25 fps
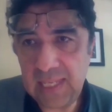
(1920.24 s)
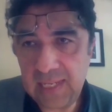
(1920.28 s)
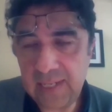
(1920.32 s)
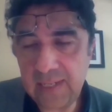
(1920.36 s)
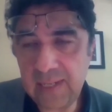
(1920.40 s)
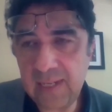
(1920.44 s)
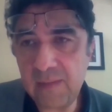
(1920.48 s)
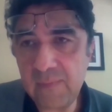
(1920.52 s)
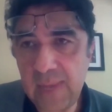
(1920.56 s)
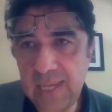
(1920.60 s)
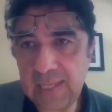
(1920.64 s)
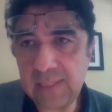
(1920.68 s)

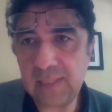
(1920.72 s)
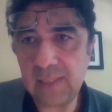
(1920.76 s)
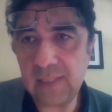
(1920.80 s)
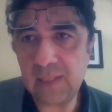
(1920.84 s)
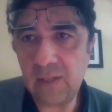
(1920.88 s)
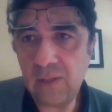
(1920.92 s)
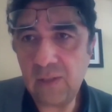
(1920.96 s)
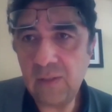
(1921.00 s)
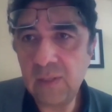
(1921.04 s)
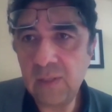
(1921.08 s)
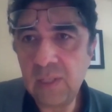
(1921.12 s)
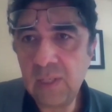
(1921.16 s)
in
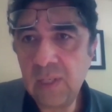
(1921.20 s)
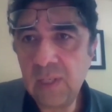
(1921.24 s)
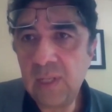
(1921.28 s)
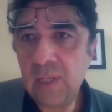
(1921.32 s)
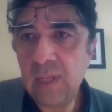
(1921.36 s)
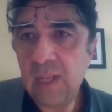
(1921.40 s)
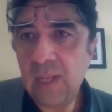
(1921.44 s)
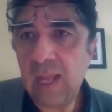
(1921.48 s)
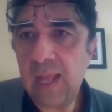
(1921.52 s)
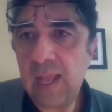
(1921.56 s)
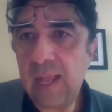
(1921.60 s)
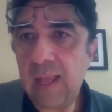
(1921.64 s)
Mexico,
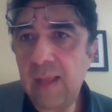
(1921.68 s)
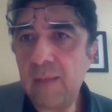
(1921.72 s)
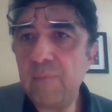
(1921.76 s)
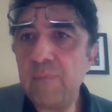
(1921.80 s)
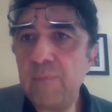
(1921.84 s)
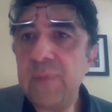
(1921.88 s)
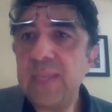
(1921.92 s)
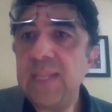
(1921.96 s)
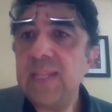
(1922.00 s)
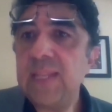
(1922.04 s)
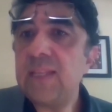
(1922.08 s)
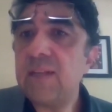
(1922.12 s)

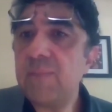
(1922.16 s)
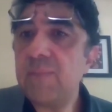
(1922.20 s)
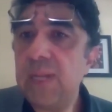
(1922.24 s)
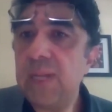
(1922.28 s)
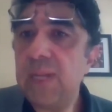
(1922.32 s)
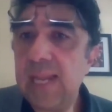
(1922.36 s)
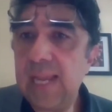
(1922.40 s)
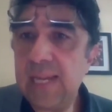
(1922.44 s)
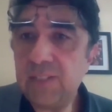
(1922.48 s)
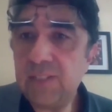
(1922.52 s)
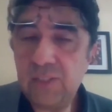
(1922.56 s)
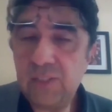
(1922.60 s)
midterm
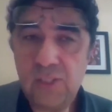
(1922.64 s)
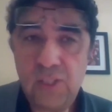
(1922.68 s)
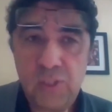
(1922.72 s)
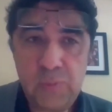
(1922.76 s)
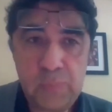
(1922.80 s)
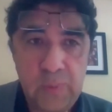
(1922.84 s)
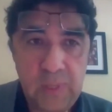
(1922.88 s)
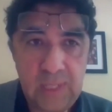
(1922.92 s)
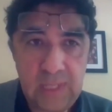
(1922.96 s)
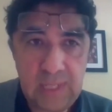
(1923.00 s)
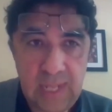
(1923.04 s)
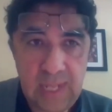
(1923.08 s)
elections,
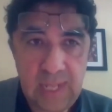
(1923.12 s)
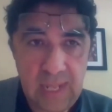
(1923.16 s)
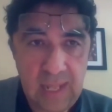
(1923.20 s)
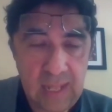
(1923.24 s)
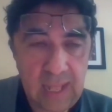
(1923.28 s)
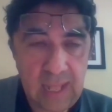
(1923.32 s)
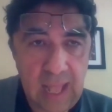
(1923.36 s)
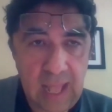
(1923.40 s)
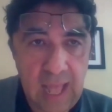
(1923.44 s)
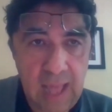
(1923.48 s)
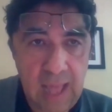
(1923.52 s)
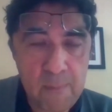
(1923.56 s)
but
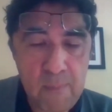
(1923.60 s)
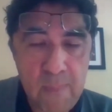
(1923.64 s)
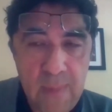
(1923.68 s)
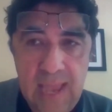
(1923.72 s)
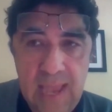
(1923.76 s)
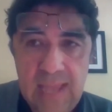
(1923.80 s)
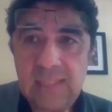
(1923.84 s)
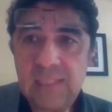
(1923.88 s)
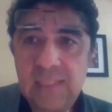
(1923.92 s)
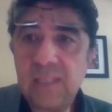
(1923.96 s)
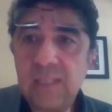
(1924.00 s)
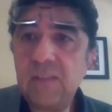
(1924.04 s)
a
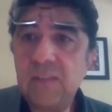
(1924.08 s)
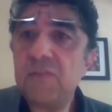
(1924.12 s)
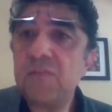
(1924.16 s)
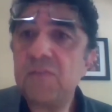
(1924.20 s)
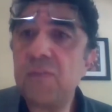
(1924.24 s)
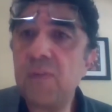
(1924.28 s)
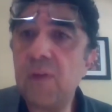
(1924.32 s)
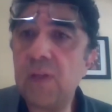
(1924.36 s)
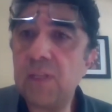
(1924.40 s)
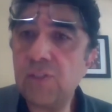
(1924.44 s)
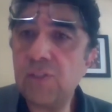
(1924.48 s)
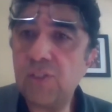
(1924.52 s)
massive
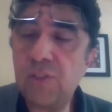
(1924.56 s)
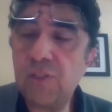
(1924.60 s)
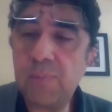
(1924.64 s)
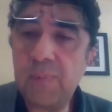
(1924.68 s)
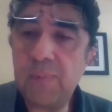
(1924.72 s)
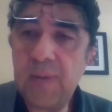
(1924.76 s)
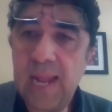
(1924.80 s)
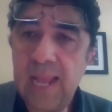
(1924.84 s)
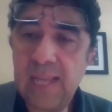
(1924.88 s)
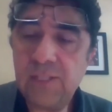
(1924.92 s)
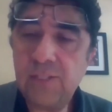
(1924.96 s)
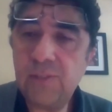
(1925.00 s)

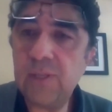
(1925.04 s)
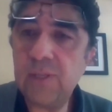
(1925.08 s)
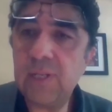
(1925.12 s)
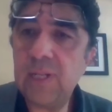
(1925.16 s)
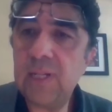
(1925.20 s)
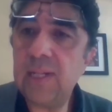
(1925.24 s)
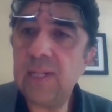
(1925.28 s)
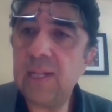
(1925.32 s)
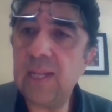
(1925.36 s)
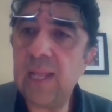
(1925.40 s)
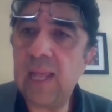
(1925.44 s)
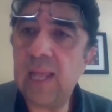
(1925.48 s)

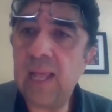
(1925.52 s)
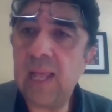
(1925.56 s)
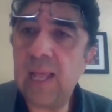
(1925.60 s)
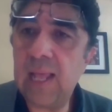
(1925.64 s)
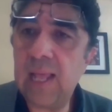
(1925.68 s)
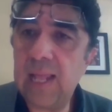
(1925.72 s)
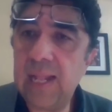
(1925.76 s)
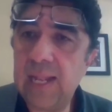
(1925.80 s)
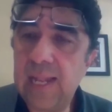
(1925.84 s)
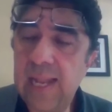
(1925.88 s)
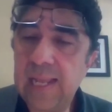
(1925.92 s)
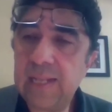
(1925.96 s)
subnational
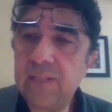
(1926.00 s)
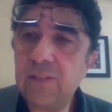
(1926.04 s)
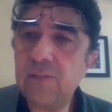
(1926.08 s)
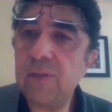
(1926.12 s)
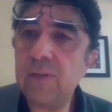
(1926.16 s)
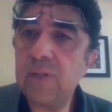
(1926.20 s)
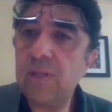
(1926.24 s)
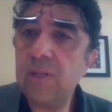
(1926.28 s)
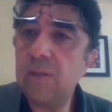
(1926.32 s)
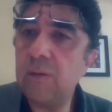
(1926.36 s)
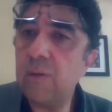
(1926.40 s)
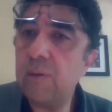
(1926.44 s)

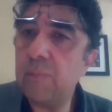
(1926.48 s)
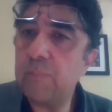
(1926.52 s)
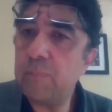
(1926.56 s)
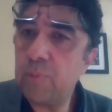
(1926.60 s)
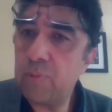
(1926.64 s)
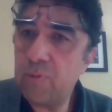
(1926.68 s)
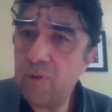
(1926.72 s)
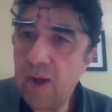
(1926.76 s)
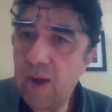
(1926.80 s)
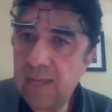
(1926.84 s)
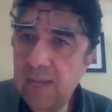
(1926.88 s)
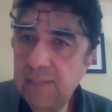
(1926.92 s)
electoral
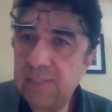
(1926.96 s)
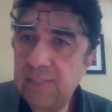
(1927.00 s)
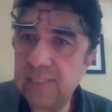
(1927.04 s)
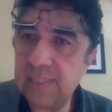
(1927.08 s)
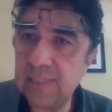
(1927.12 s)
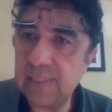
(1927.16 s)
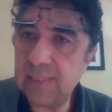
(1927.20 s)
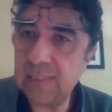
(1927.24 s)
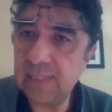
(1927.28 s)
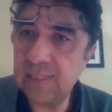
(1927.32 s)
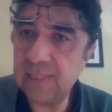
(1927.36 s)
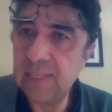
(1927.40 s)

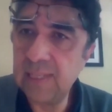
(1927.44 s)
process.